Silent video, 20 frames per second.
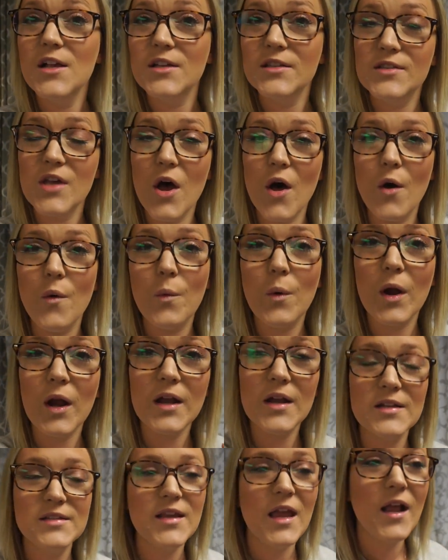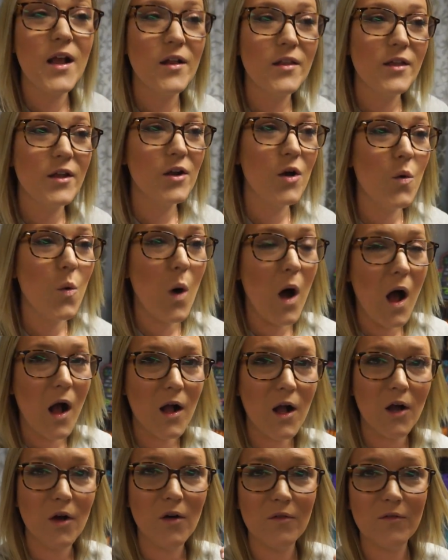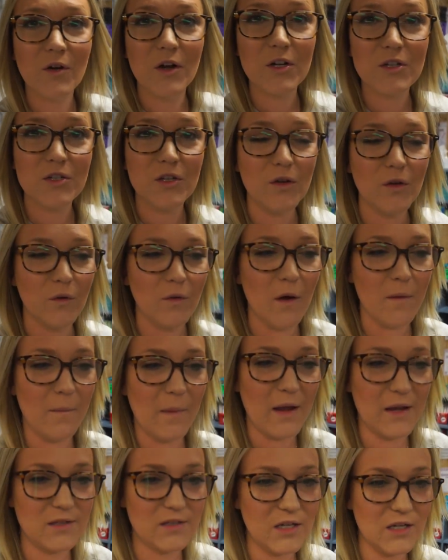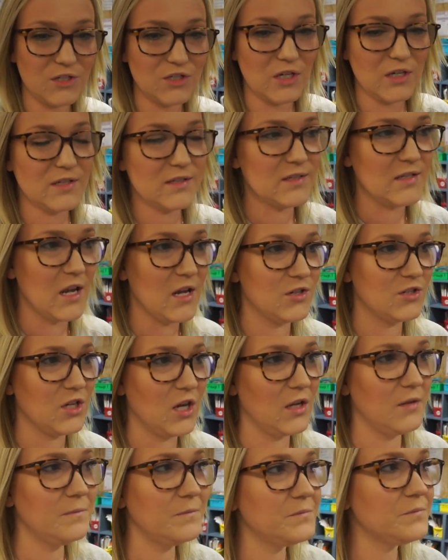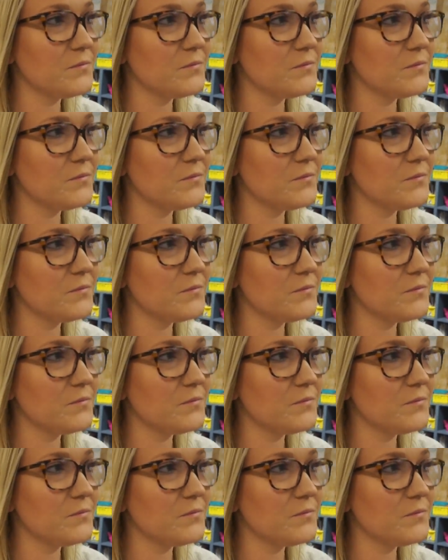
So we're gonna take a little walk over to my teaching station